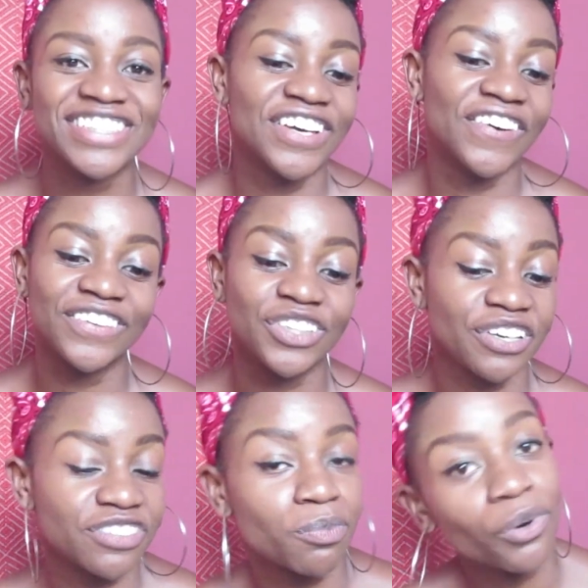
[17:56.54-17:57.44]
So
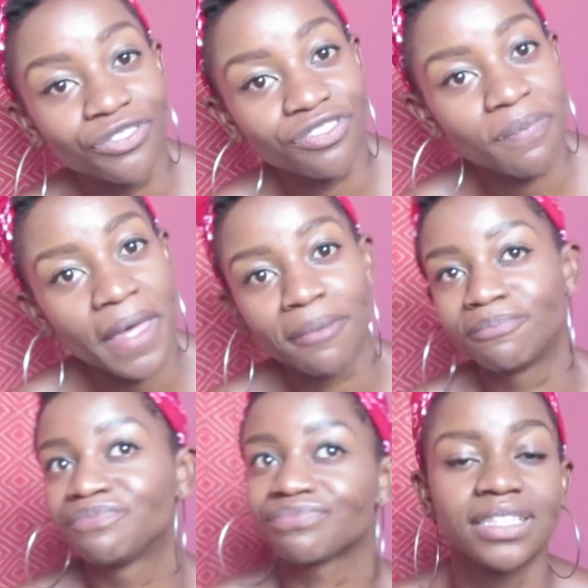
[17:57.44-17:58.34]
you have support from
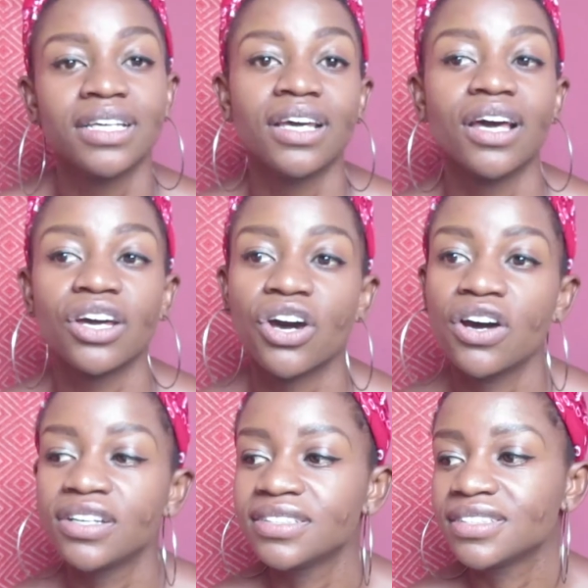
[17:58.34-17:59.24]
them.
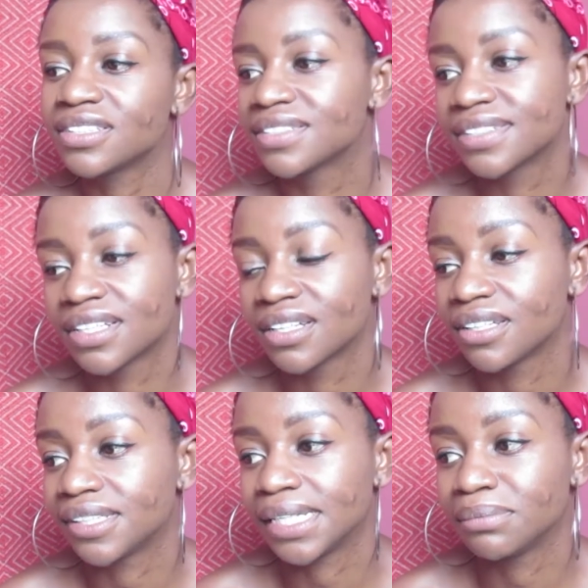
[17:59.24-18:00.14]
Cons,
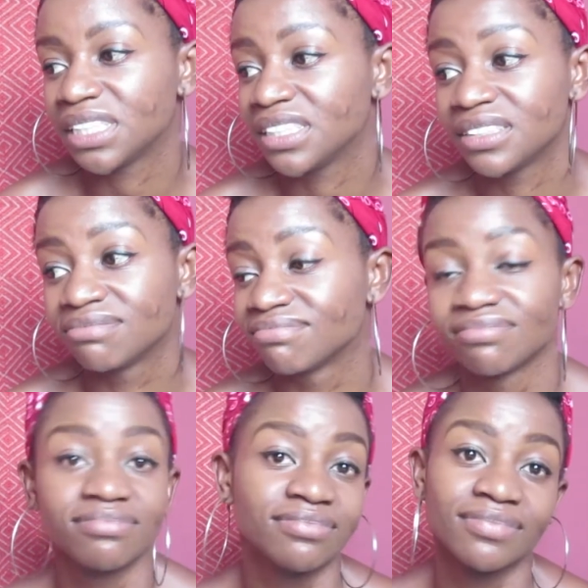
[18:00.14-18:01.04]
I
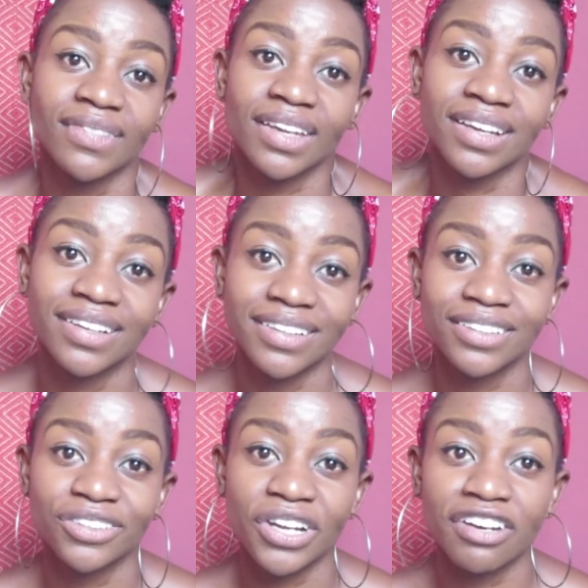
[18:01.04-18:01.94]
mean,
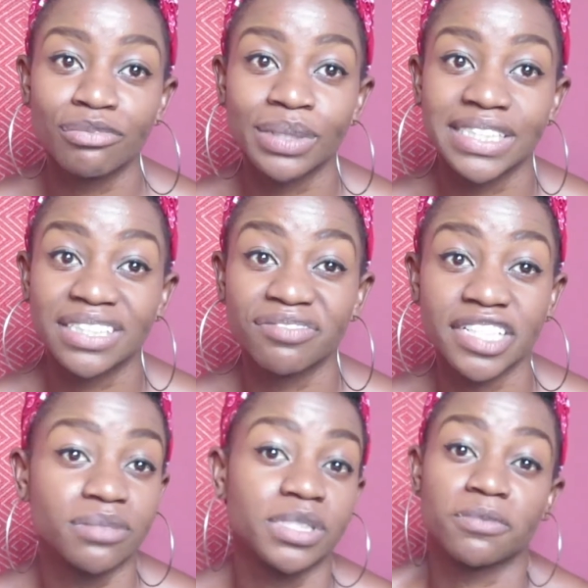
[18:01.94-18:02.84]
not everybody's
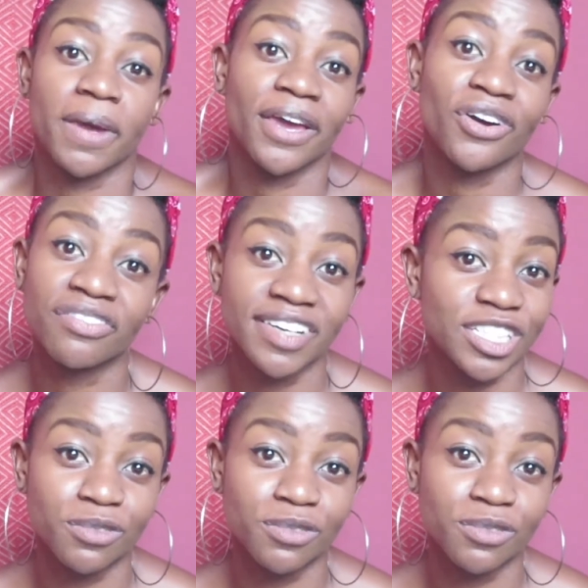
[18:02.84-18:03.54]
investments pay off, I